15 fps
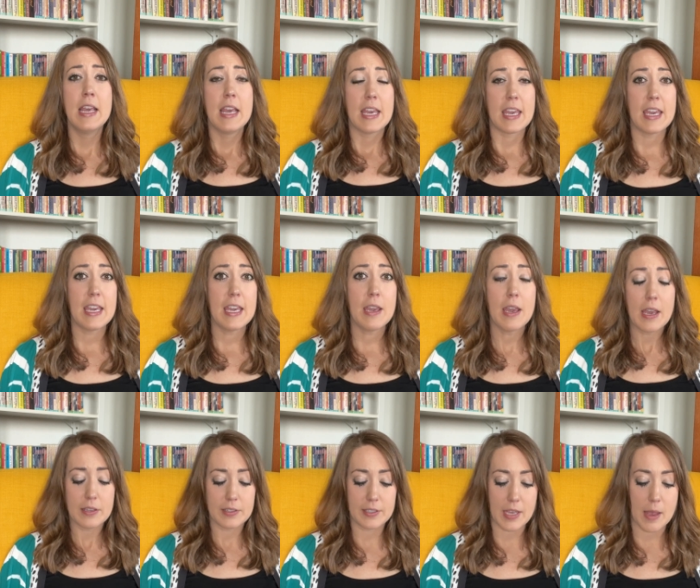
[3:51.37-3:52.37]
he
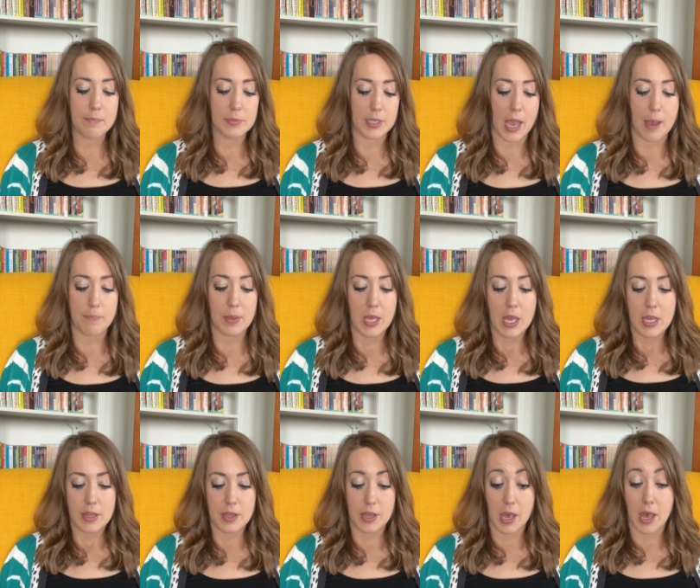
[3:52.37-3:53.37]
summed up
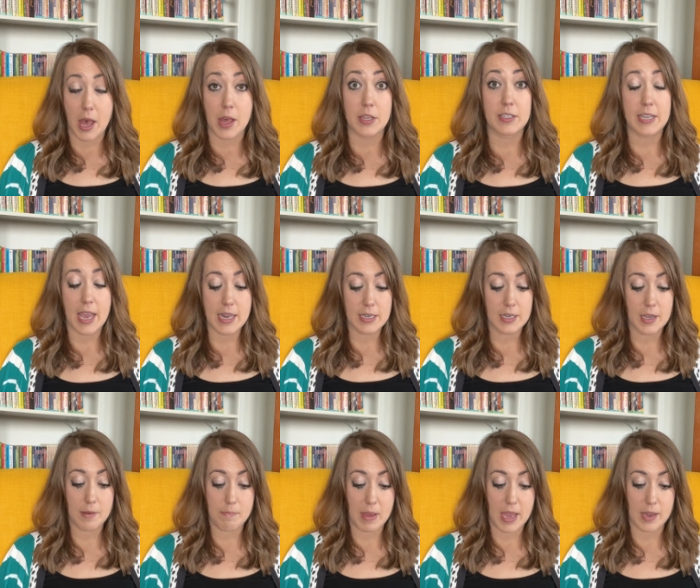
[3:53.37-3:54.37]
the Ten
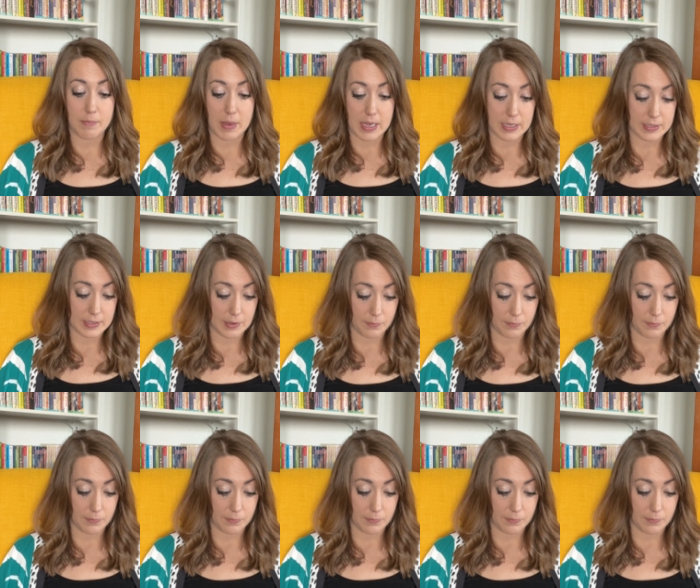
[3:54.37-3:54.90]
Commandments.